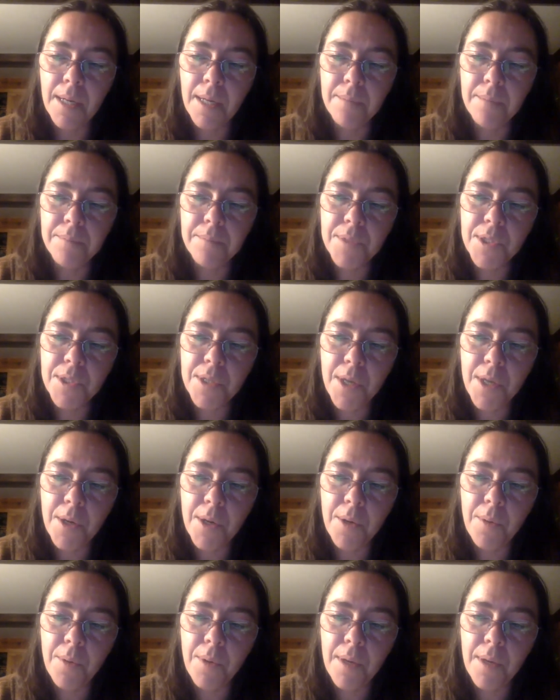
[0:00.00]

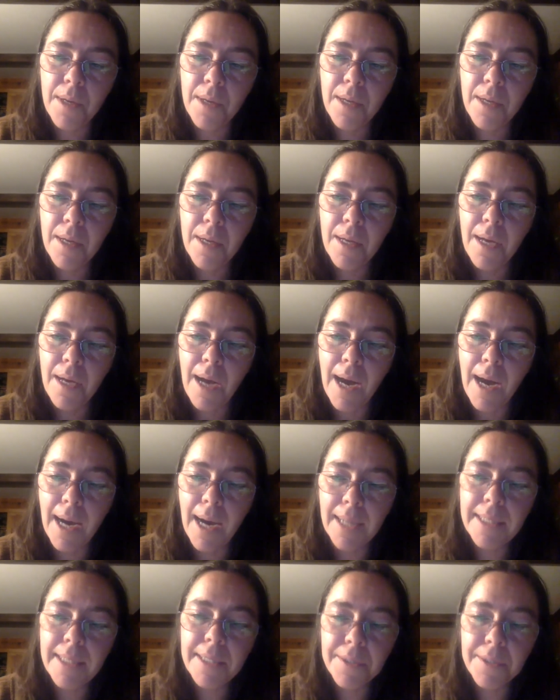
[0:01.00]
So
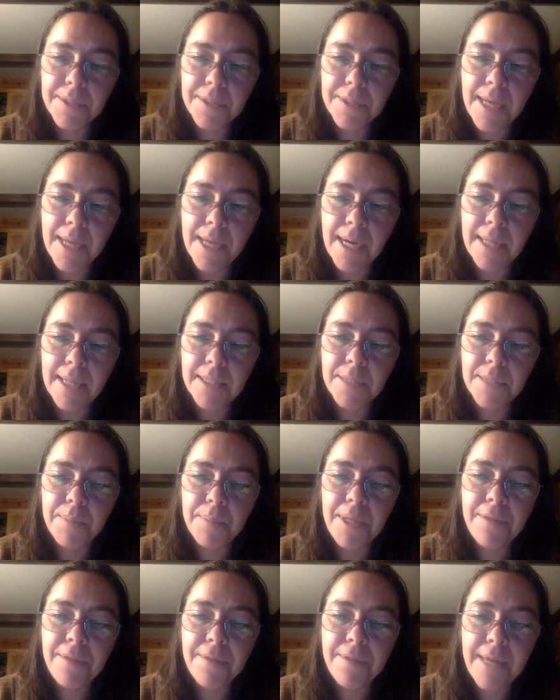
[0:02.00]
on hillsides,
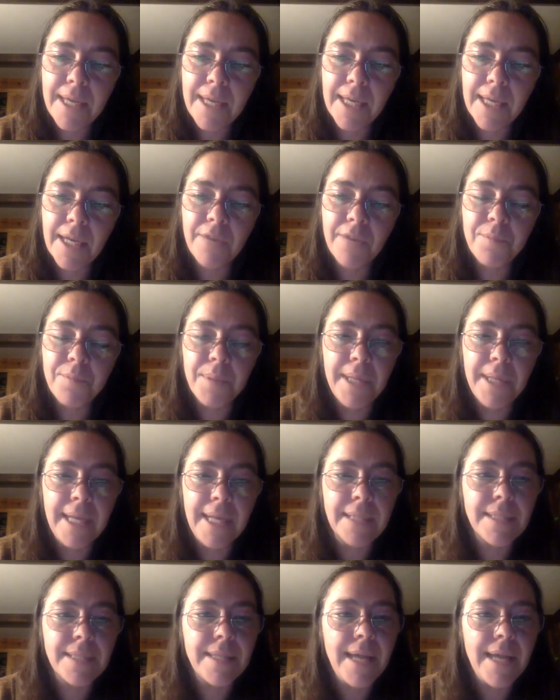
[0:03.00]
be thinking of
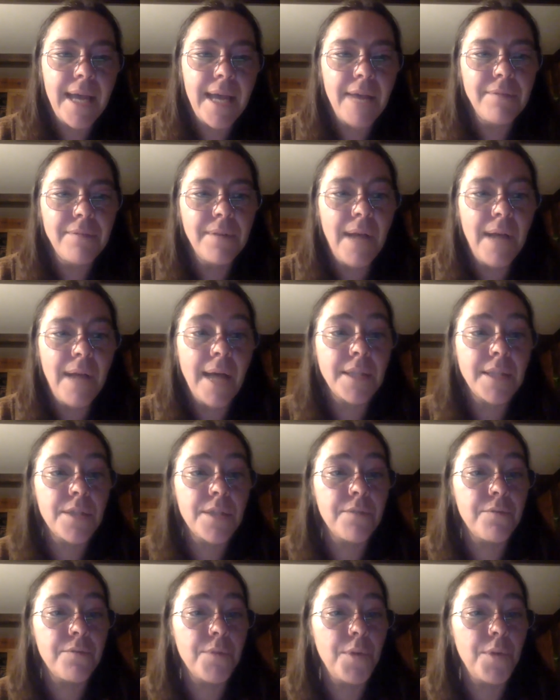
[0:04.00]
plants that have lots
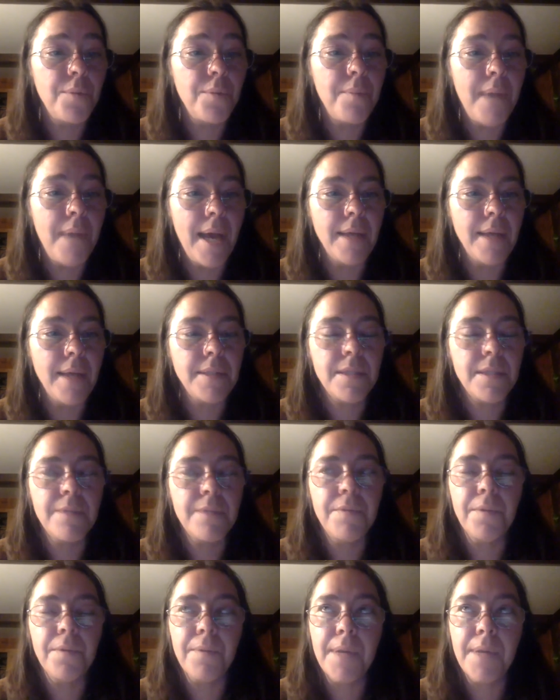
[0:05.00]
of root mass.
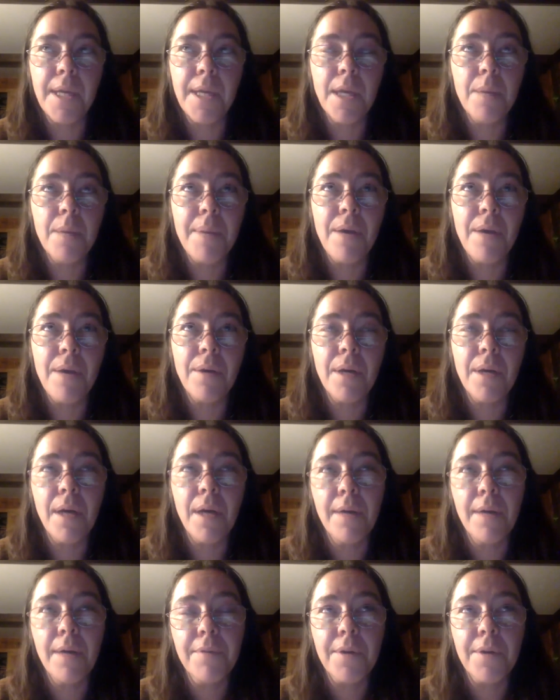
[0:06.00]
If you're thinking about
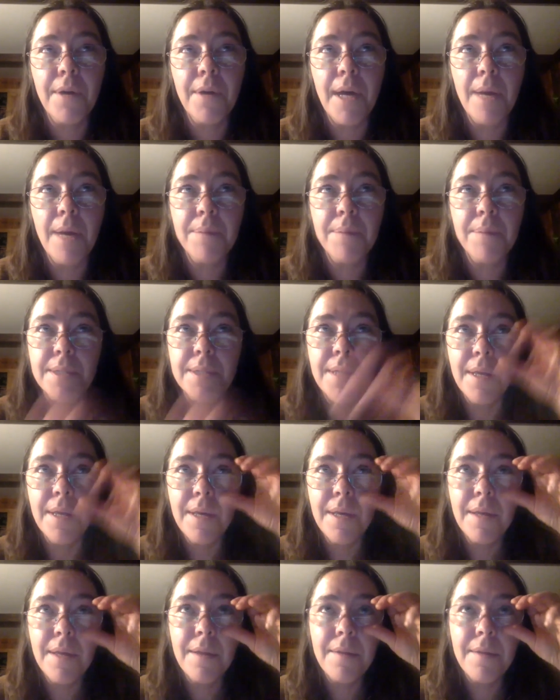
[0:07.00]
cover crops,
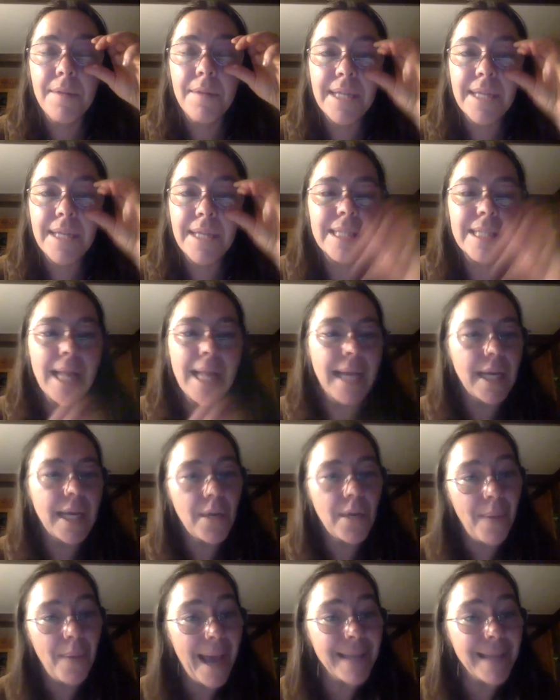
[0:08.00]
things
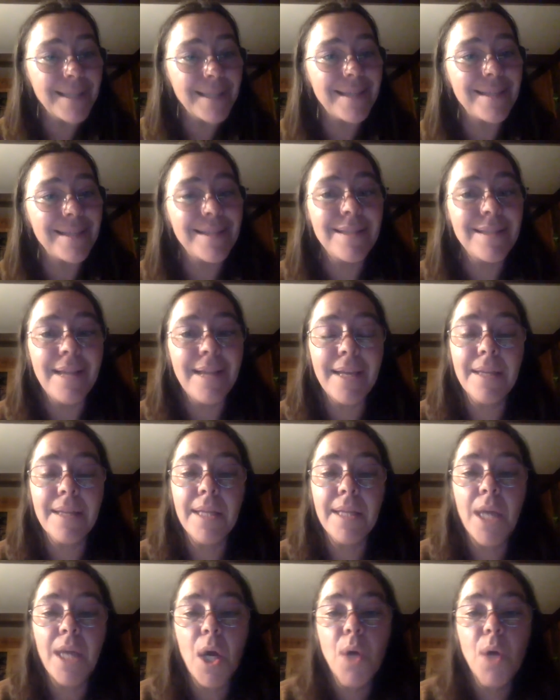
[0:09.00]
like grasses, like
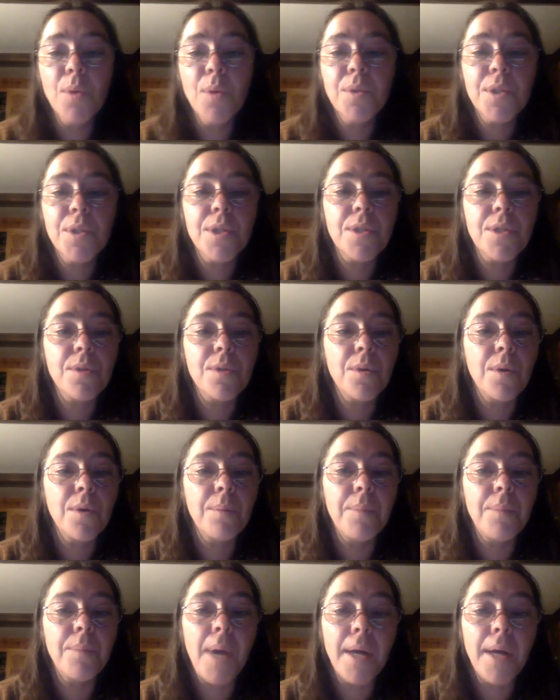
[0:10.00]
the oats
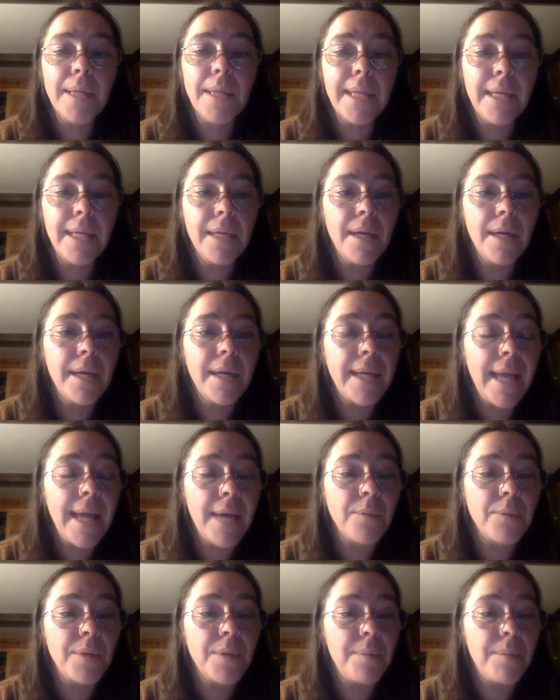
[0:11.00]
or barley.
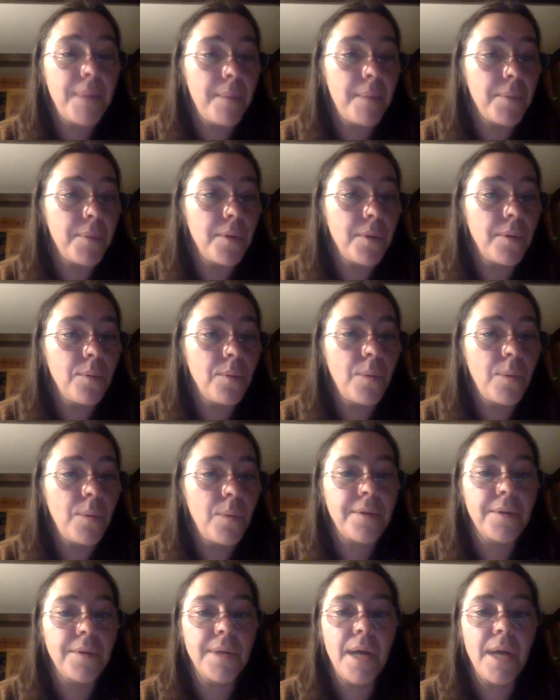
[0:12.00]
Again, remember
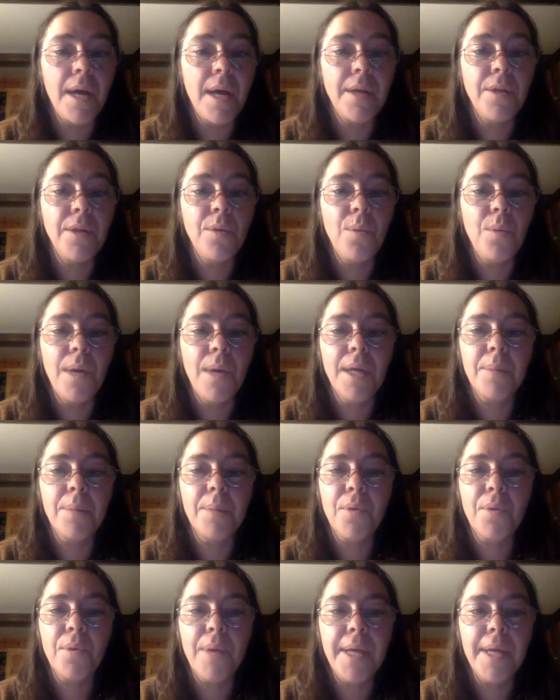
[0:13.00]
whether or not you want a
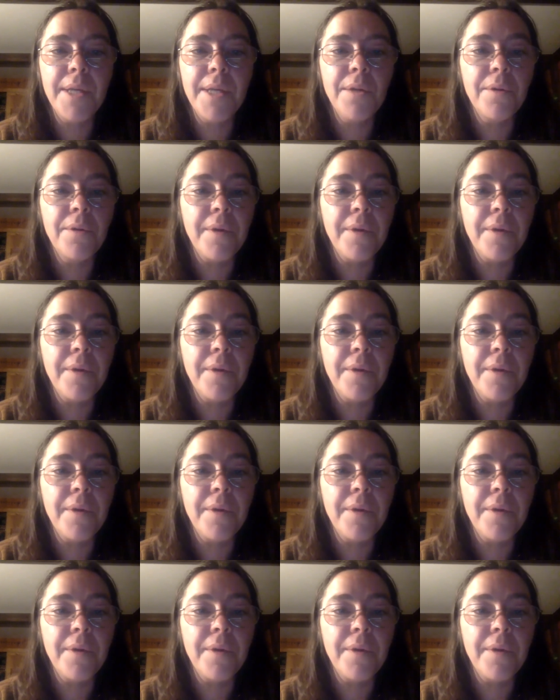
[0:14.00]
perennial or